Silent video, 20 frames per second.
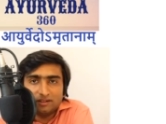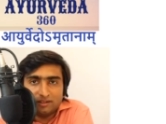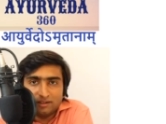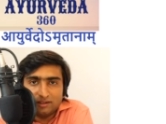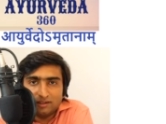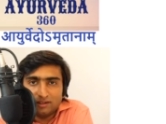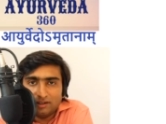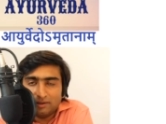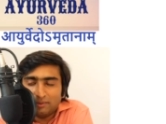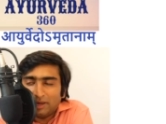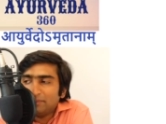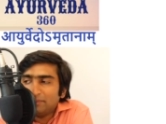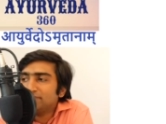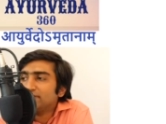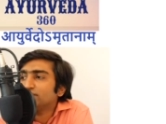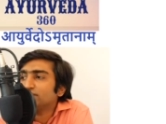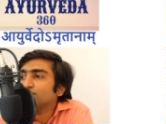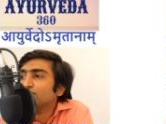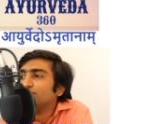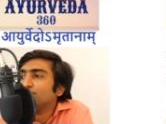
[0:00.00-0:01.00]
uh,
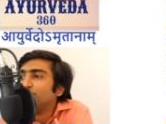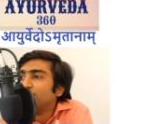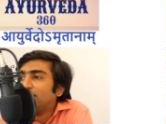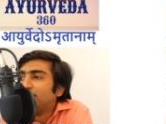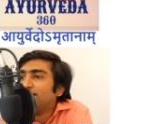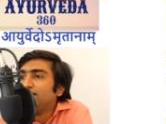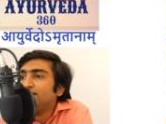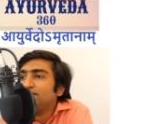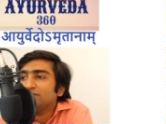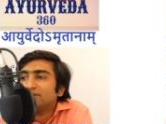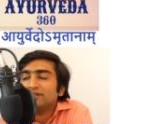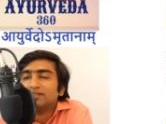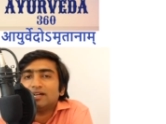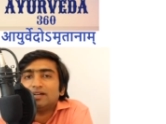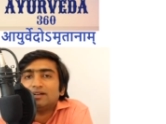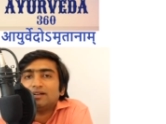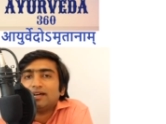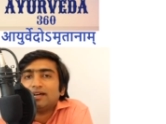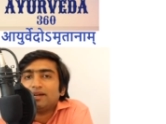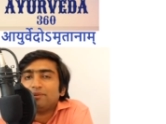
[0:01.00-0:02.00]
absence of mind during
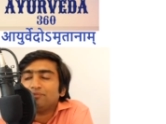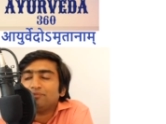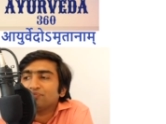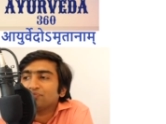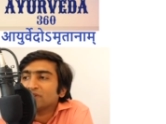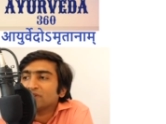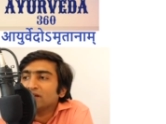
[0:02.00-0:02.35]
that time,